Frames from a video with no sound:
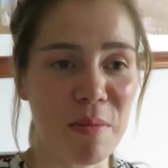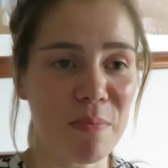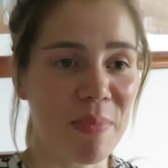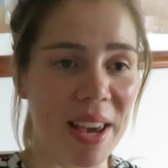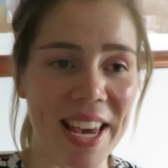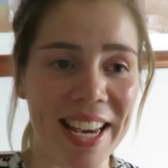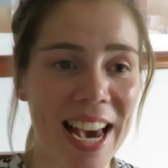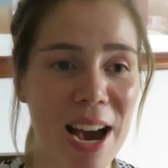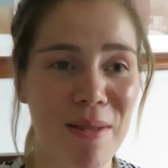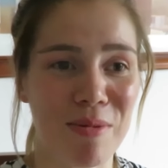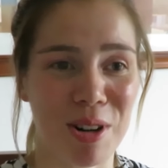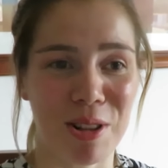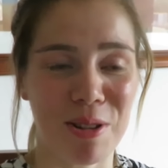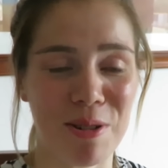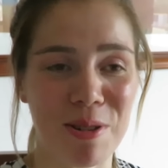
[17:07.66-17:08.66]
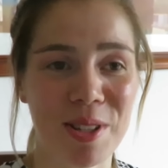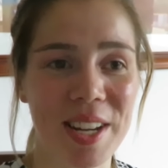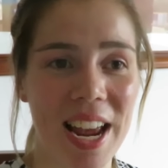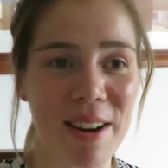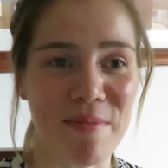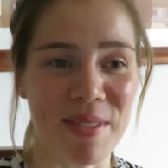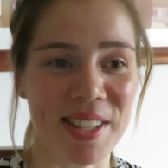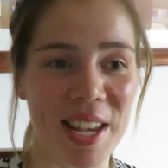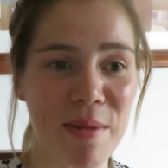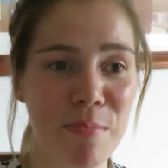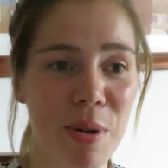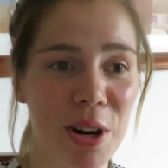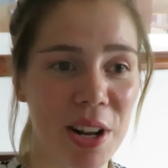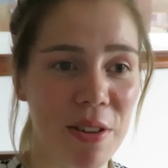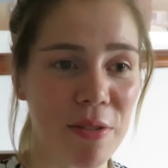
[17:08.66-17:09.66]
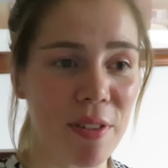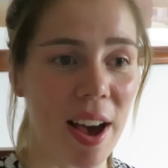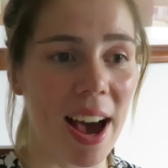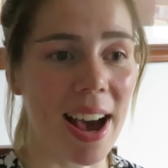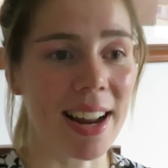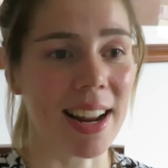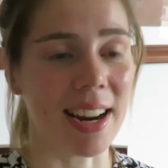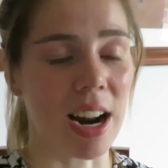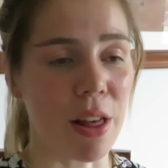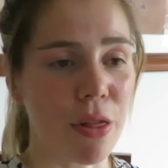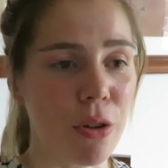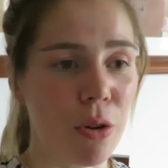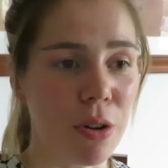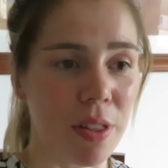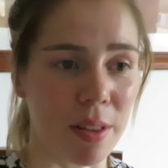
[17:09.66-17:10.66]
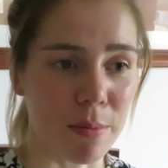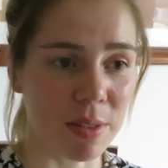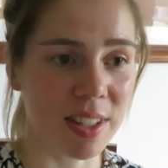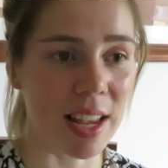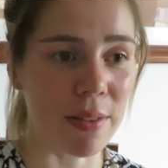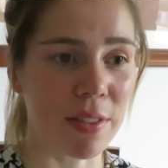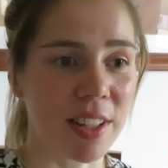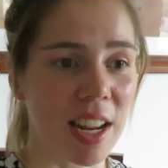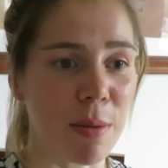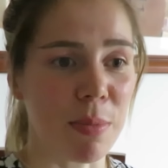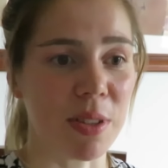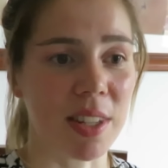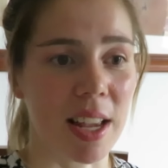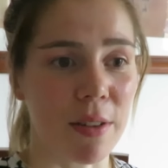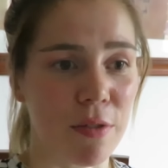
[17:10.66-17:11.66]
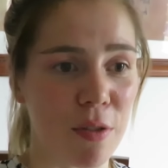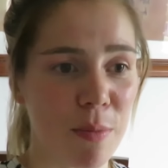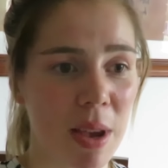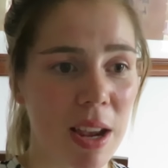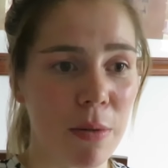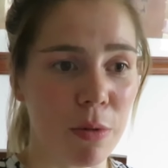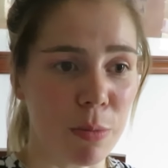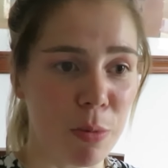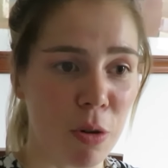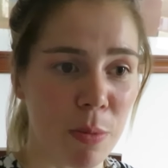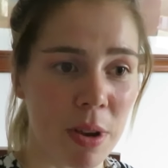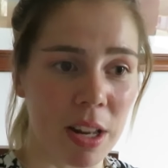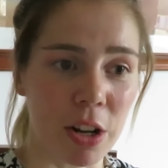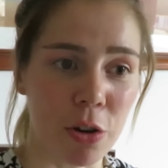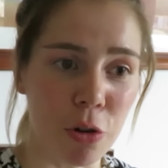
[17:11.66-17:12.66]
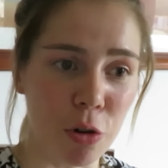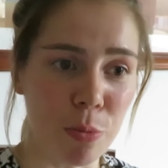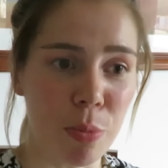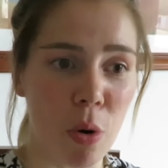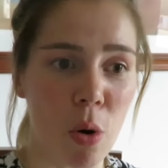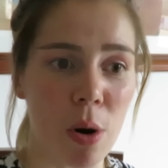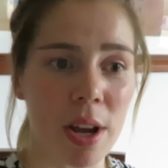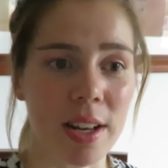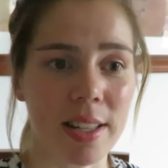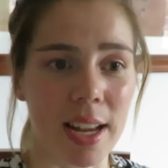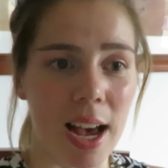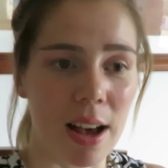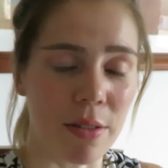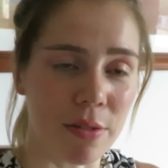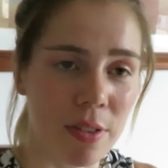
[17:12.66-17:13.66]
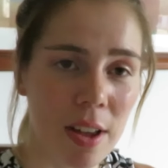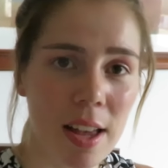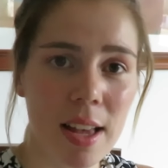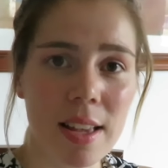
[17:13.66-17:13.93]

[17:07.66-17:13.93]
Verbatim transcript: being able to lose 10% body fat and I thought that 17% for me would put me at a good point to have